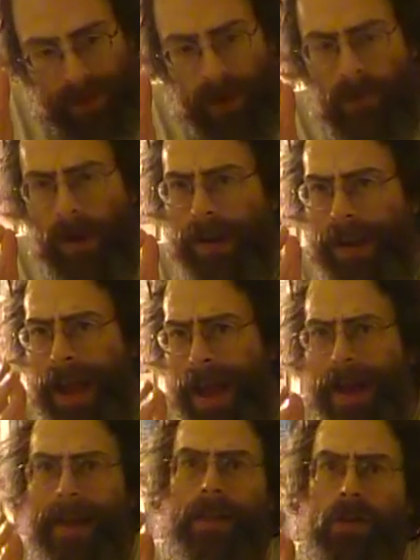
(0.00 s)
where,
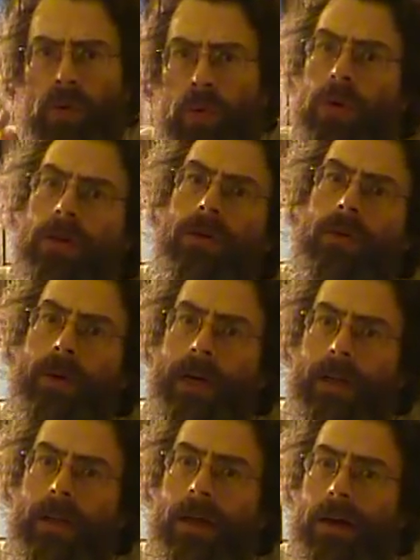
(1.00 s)
yeah, it's cool to win
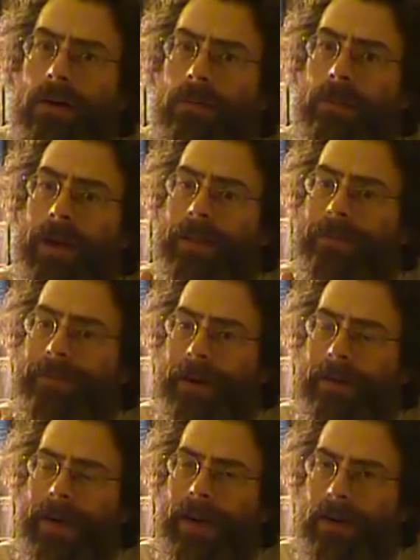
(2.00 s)
alone, but it's
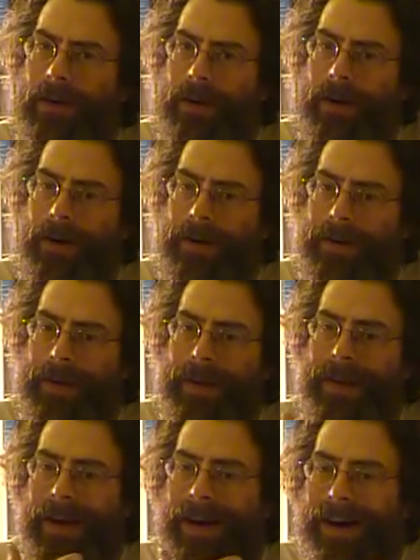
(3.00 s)
very hard.
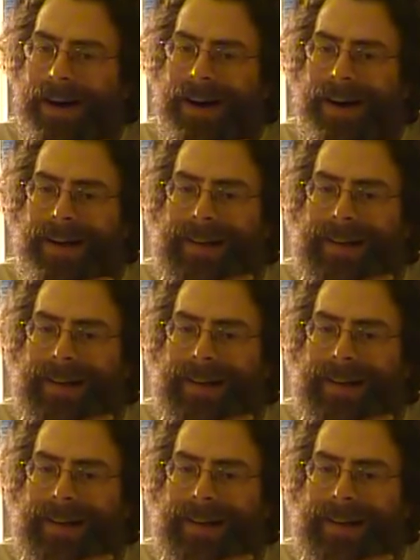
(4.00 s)
Uh,